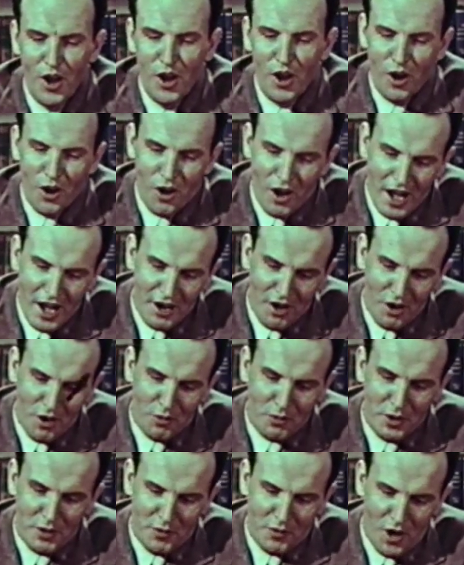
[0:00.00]
Oh, I know,
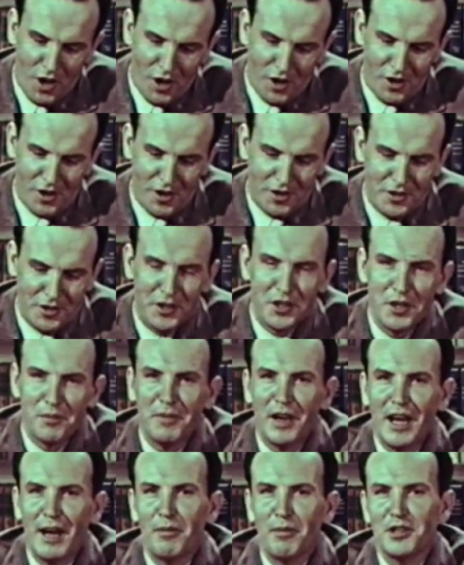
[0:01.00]
we've all heard that the
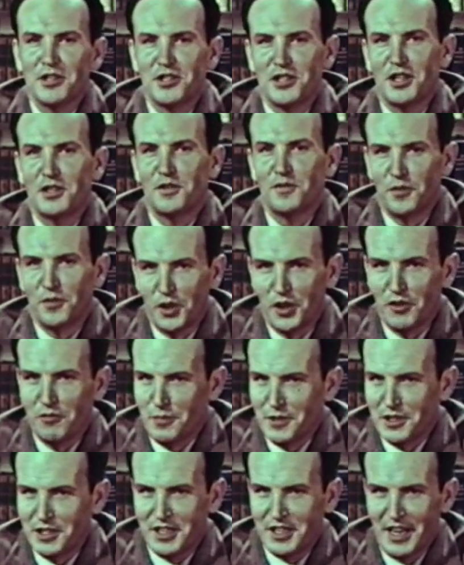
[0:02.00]
Bible is just full of
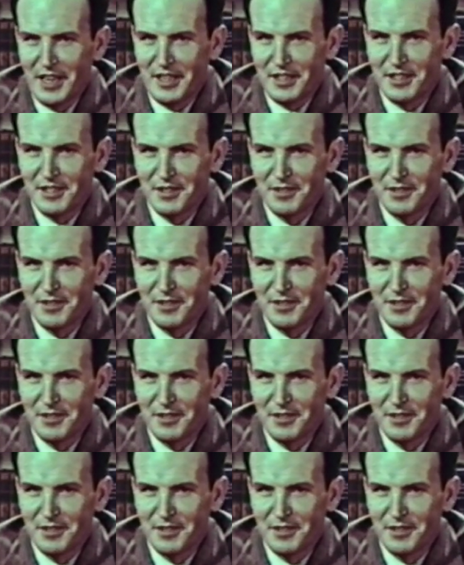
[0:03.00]
mistakes.